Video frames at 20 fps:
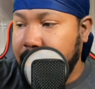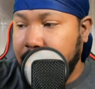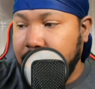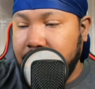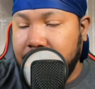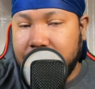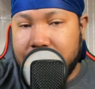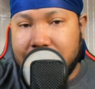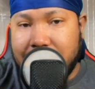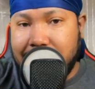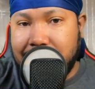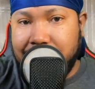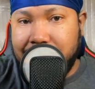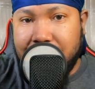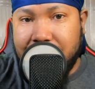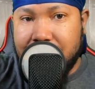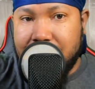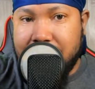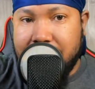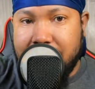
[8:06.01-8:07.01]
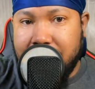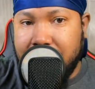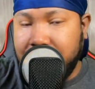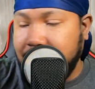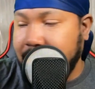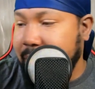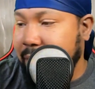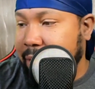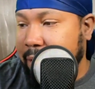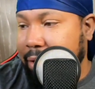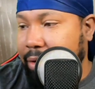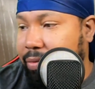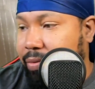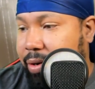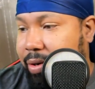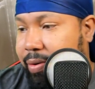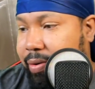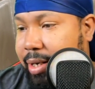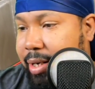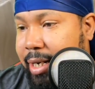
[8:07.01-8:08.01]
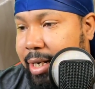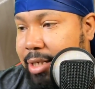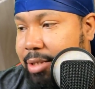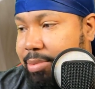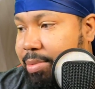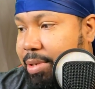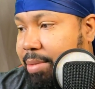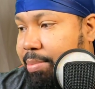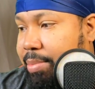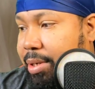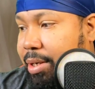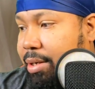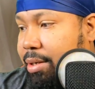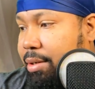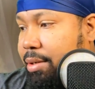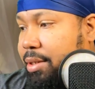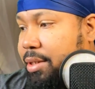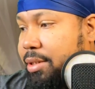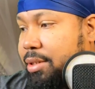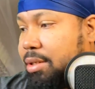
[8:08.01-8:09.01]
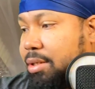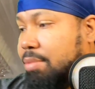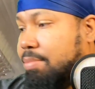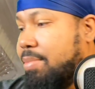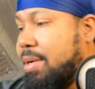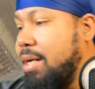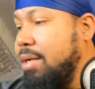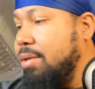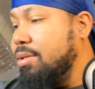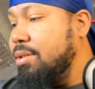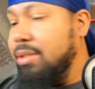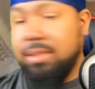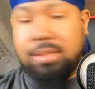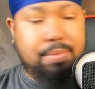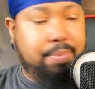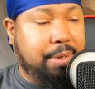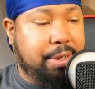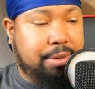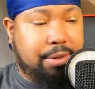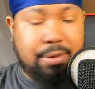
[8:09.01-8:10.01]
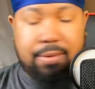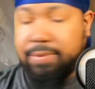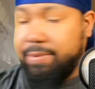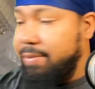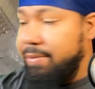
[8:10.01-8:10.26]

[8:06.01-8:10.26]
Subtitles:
doesn't have to be this name brand or whatever the case may be, because the little bottle is expensive.